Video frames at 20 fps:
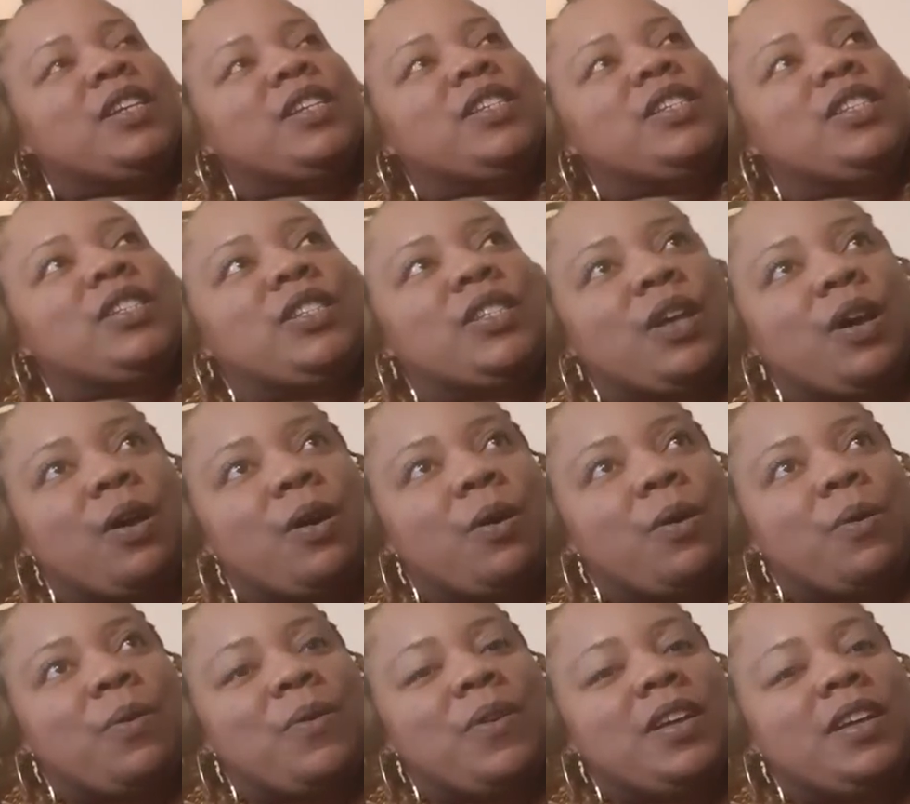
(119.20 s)

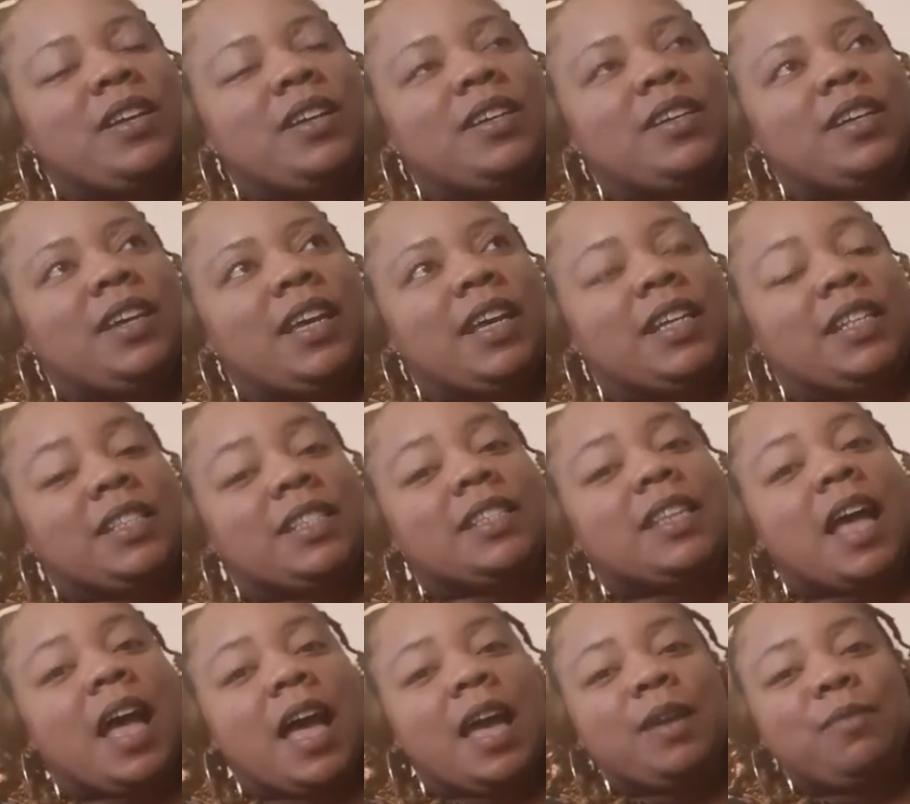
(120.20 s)
So it's
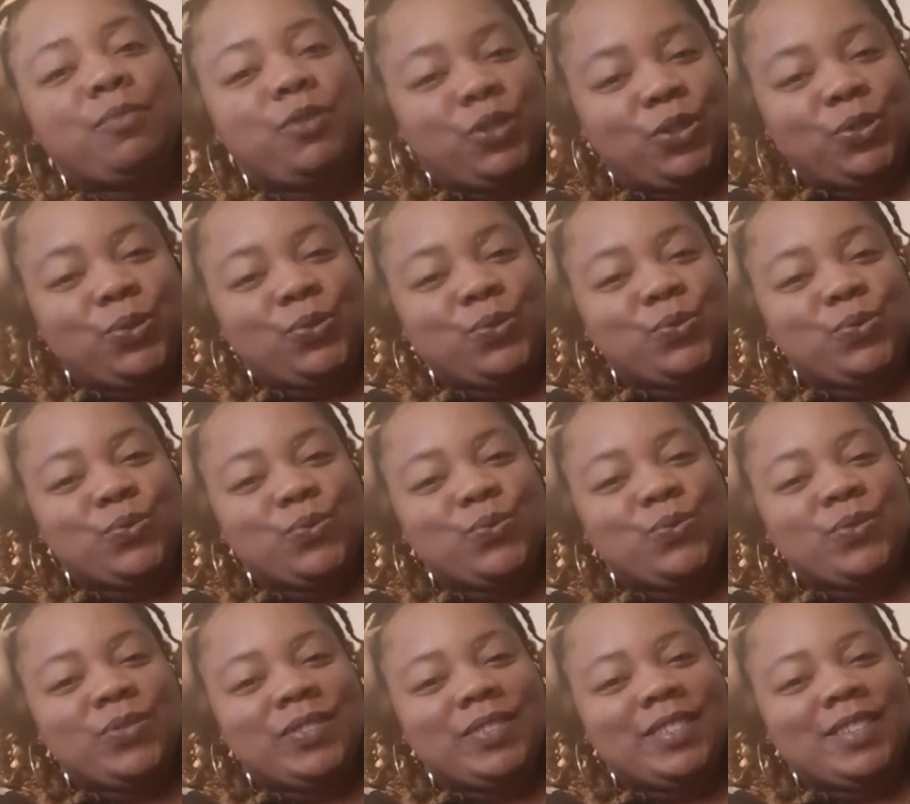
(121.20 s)
time to